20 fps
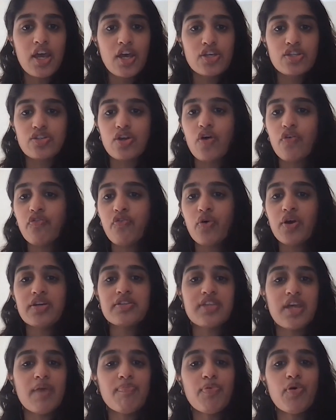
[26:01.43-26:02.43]
So for
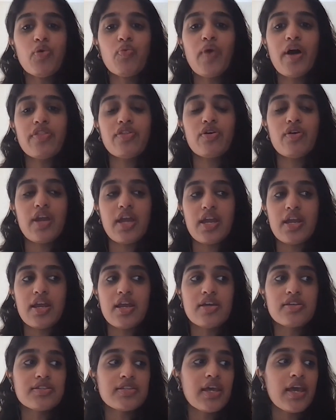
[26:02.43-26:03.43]
example, whether it
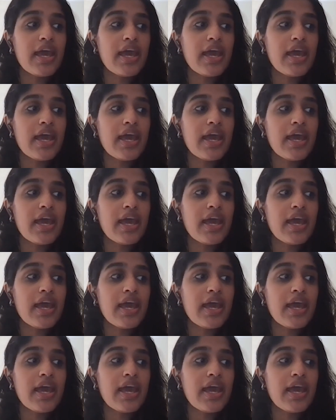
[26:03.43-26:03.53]
is